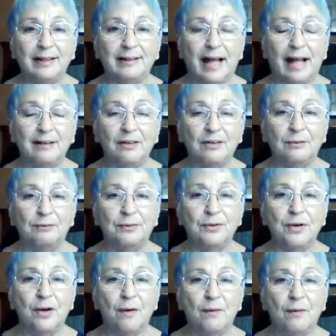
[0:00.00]
I don't know if
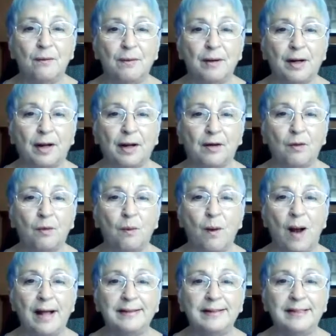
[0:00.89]
you know what a
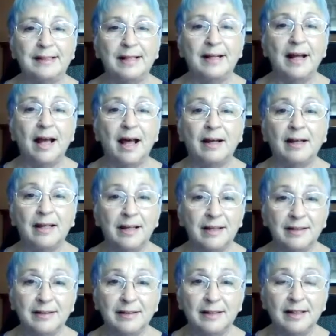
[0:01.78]
Quonset hut
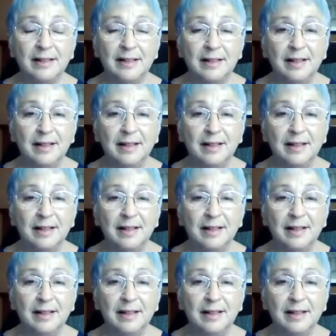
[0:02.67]
is,